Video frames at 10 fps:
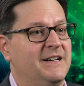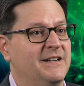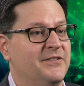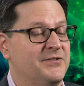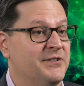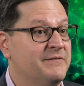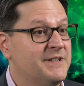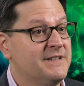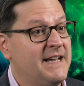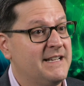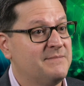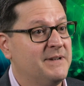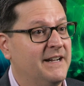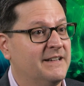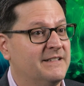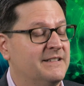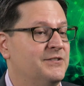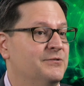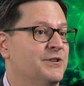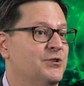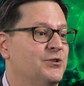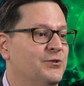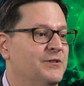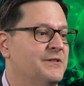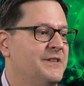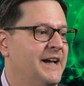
the services aspects to ensure